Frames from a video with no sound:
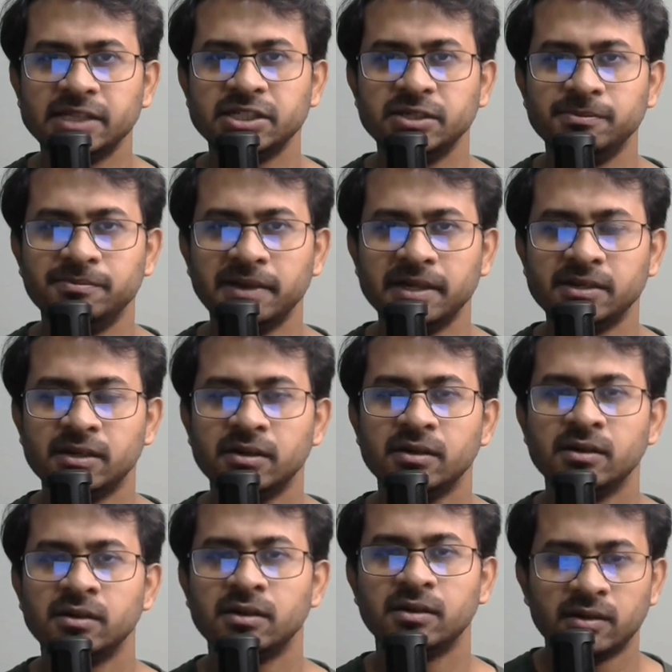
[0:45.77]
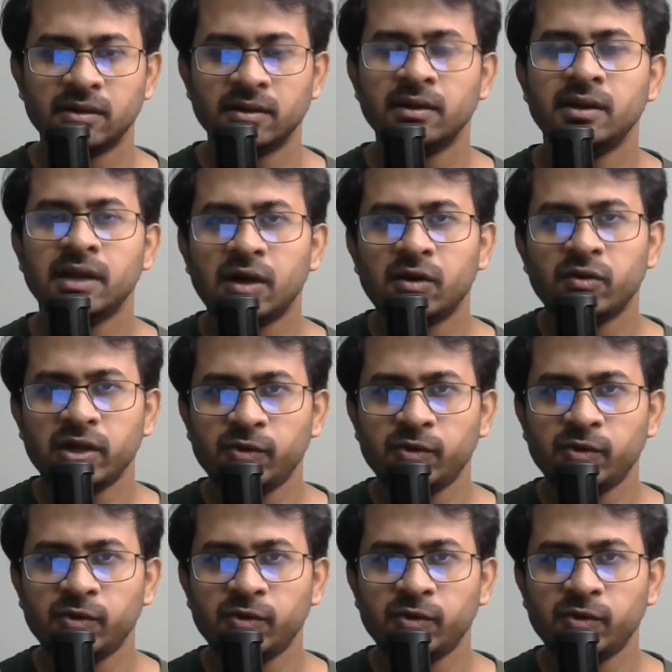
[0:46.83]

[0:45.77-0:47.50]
Asian Paint. Now,